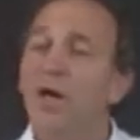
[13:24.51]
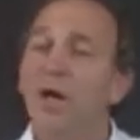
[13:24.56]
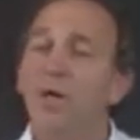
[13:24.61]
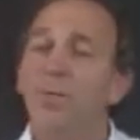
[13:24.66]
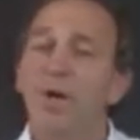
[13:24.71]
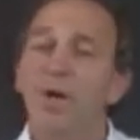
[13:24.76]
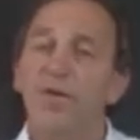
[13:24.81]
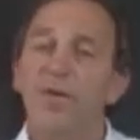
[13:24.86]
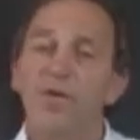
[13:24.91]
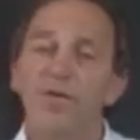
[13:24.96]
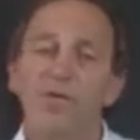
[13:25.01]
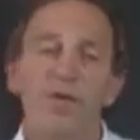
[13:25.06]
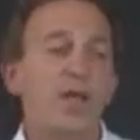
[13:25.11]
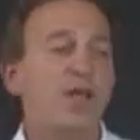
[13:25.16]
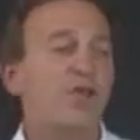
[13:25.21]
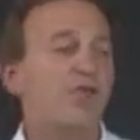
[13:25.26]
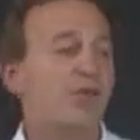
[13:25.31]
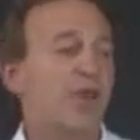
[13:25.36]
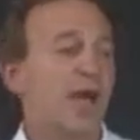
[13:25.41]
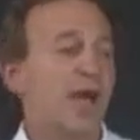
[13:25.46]
And by the
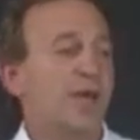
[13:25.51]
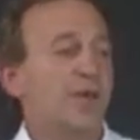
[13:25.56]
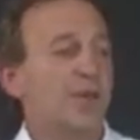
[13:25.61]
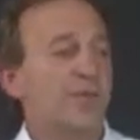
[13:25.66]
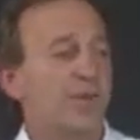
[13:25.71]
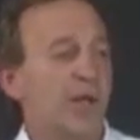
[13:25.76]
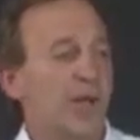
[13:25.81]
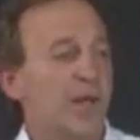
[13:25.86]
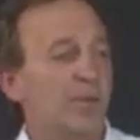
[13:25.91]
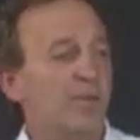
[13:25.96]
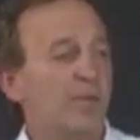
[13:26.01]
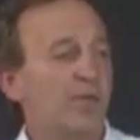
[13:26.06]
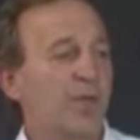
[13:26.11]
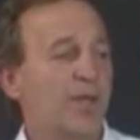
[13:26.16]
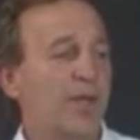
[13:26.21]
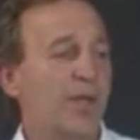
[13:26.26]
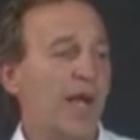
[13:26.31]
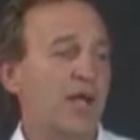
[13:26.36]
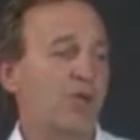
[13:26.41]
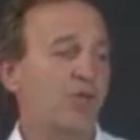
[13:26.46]
stage that develops,
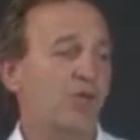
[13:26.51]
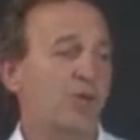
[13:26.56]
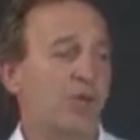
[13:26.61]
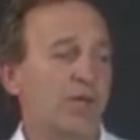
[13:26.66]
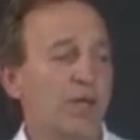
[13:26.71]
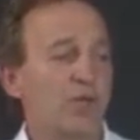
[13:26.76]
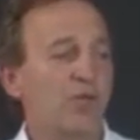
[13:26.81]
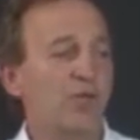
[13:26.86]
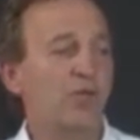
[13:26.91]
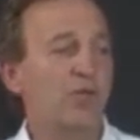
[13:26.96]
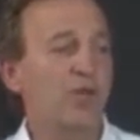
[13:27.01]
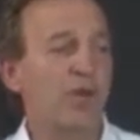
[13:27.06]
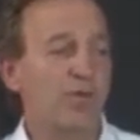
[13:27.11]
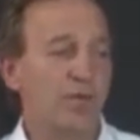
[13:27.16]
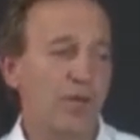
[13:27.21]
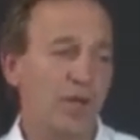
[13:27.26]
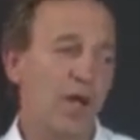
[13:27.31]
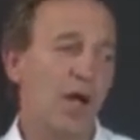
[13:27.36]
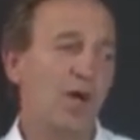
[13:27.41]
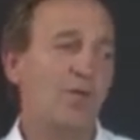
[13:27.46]
the natural history
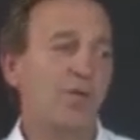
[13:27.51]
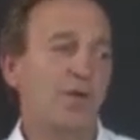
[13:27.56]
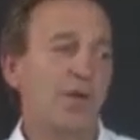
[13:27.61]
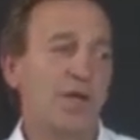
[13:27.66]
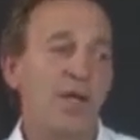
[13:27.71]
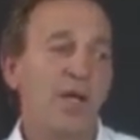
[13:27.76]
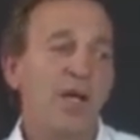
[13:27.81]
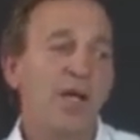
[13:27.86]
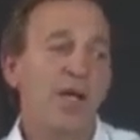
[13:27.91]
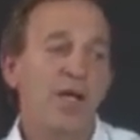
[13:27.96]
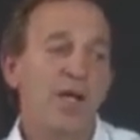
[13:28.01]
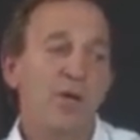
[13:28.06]
of recovery